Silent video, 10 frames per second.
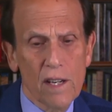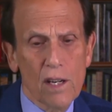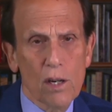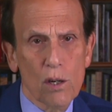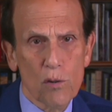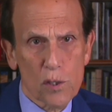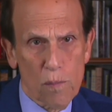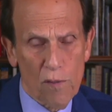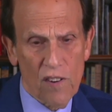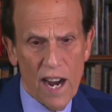who's
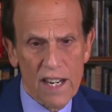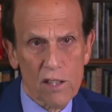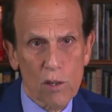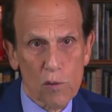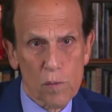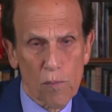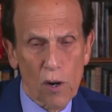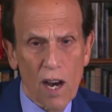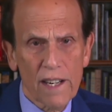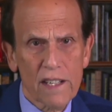providing those
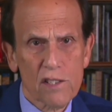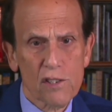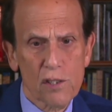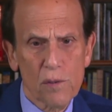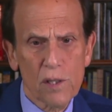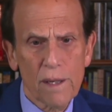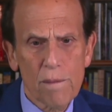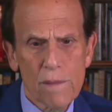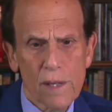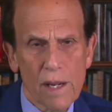products to
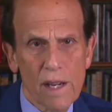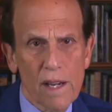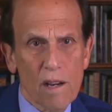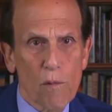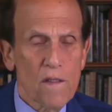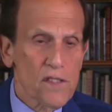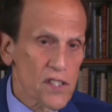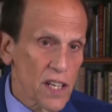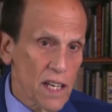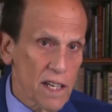them. We've
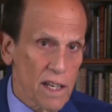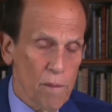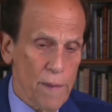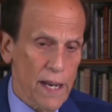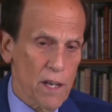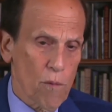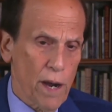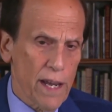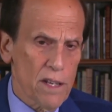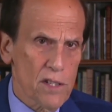seen it in many
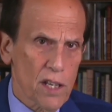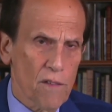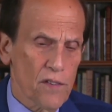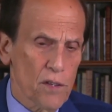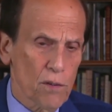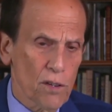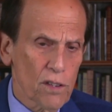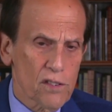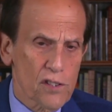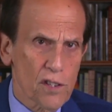ways. If you
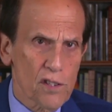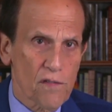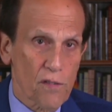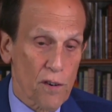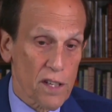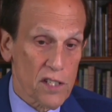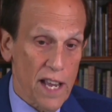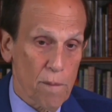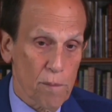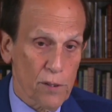look just, for
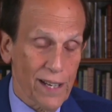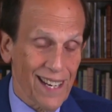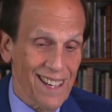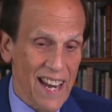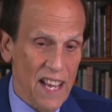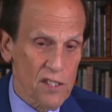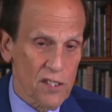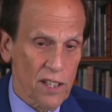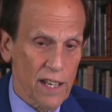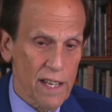example, at
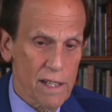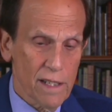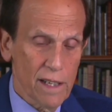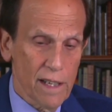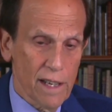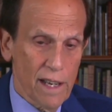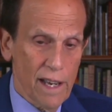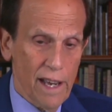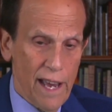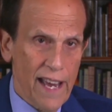Nestle
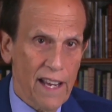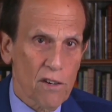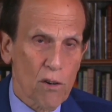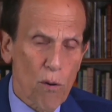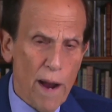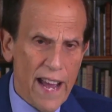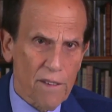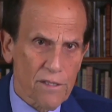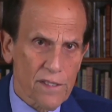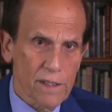and
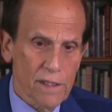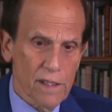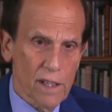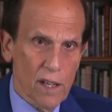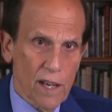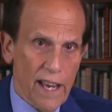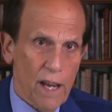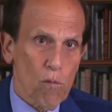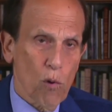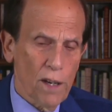Kraft, at
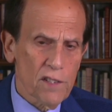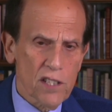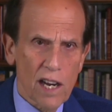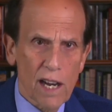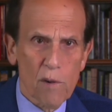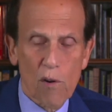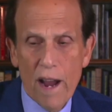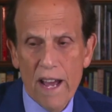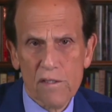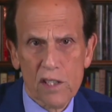one time,
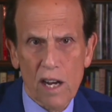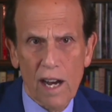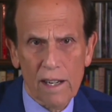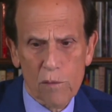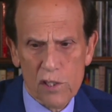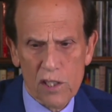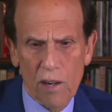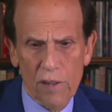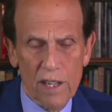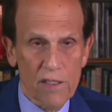Kraft stock was
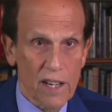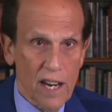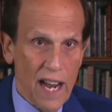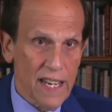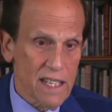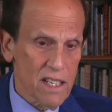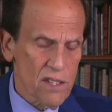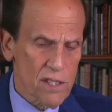selling in the 90s.